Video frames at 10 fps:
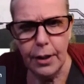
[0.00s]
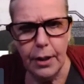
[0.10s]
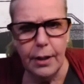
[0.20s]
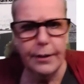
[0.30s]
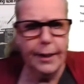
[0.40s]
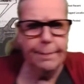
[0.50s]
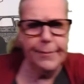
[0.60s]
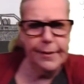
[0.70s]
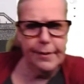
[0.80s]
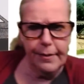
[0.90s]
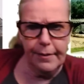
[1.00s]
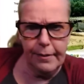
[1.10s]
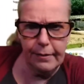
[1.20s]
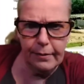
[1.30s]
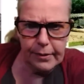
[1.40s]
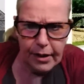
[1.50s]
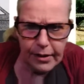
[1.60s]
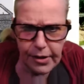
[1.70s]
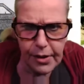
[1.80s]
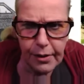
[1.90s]
Uh, yeah. Oh no,
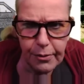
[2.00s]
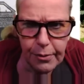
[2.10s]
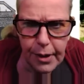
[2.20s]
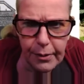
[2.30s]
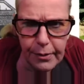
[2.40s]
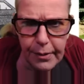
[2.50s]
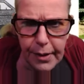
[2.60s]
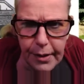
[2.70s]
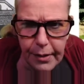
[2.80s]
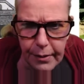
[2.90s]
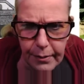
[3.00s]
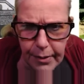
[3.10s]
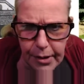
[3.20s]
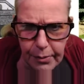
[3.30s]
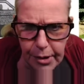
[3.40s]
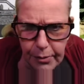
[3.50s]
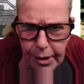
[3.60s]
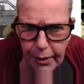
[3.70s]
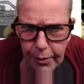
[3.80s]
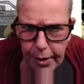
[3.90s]
that's not quite. Yeah, where's the, where's the one
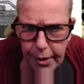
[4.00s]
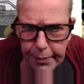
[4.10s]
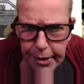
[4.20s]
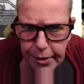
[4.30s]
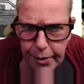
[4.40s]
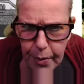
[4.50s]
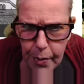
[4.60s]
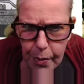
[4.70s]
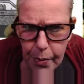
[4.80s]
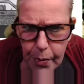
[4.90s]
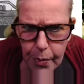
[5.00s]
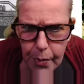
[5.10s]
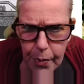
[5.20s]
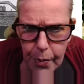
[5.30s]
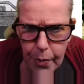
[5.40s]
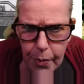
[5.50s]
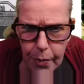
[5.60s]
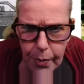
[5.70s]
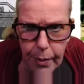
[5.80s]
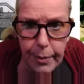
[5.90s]
I wanted? The picture. Oh,
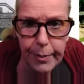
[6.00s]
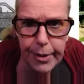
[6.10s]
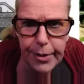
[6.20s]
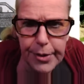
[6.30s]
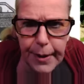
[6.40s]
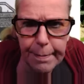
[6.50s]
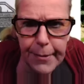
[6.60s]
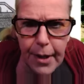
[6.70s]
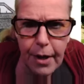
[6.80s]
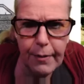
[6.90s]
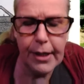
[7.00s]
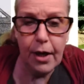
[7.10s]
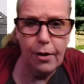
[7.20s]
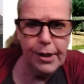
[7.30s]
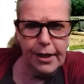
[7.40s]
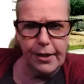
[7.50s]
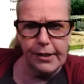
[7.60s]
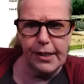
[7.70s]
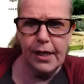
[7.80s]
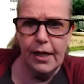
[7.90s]
well, maybe it is that. All right. Oh yeah, you can
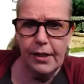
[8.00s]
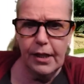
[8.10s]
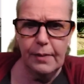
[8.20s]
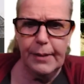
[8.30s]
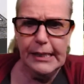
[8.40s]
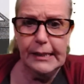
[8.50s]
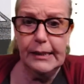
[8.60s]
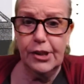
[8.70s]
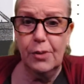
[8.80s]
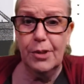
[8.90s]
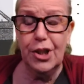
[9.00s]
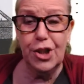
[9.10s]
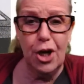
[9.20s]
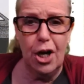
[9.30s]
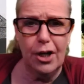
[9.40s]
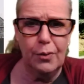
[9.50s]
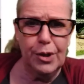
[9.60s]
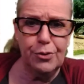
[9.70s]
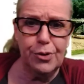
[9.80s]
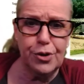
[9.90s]
see. Uh, basically, somebody shot
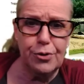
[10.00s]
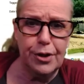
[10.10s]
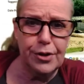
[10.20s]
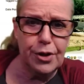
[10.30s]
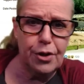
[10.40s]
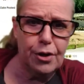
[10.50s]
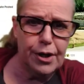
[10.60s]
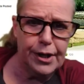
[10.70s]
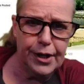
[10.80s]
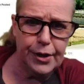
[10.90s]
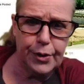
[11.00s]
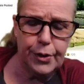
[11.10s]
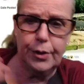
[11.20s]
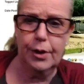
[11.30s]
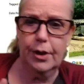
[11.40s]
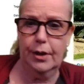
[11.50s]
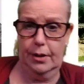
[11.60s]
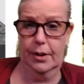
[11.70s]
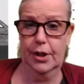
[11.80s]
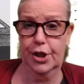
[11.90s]
went through the trunk of the car and hit her
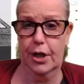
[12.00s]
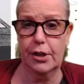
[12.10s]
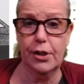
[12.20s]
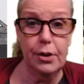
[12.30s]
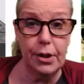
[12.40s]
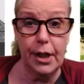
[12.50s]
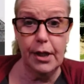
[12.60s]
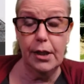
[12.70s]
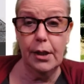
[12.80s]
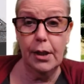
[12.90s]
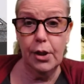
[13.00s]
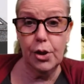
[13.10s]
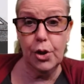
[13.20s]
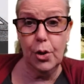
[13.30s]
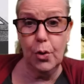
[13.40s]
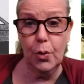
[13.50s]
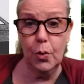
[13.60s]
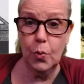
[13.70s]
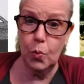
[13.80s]
in the chest. Okay, so